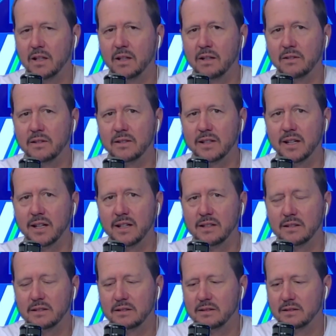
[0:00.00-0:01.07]
I love this guy.
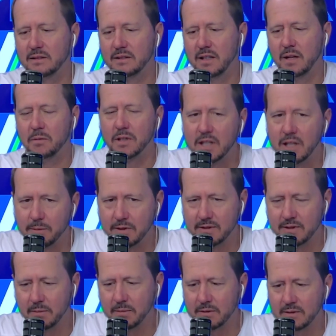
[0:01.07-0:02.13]
I'm gonna keep
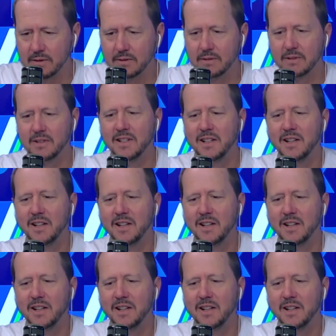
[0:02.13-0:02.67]
this episode.